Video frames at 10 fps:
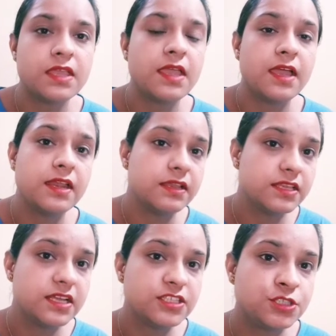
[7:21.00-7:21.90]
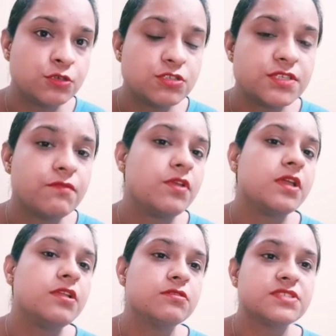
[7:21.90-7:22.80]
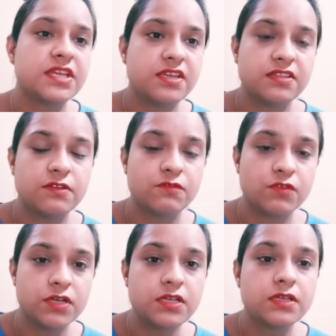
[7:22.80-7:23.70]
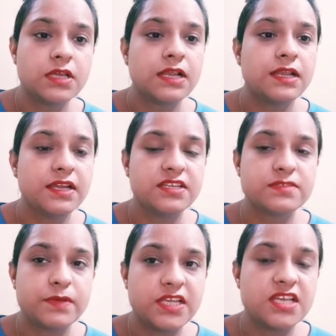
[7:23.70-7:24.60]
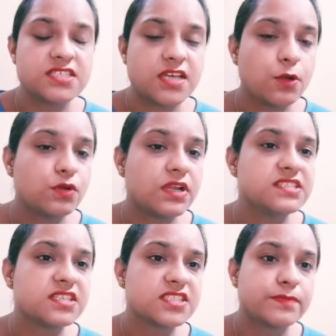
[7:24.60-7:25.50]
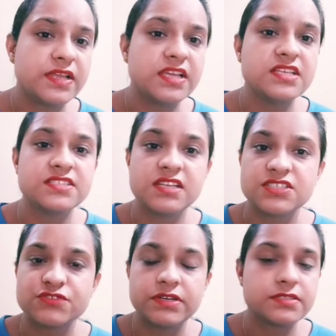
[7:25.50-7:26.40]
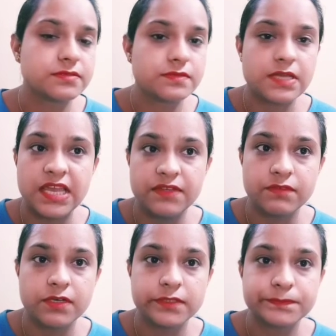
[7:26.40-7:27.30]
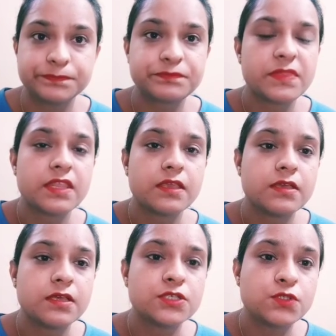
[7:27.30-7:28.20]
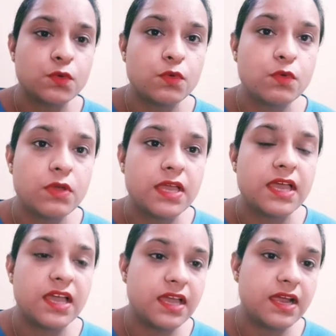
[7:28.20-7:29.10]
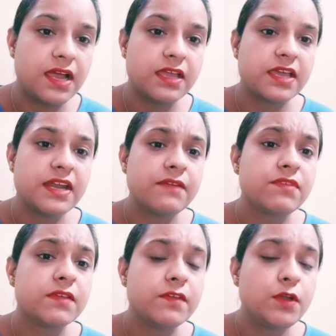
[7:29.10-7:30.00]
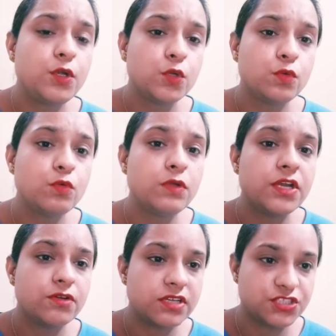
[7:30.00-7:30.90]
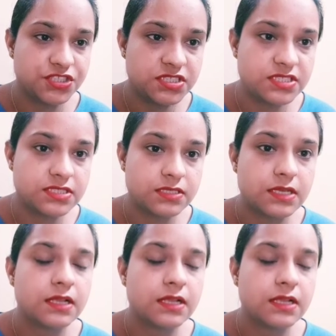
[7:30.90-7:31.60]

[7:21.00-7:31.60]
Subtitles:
And there it shows, we can use any other word like displays, outlines, explains, illustrates, any word. So here I've given 2 introductions.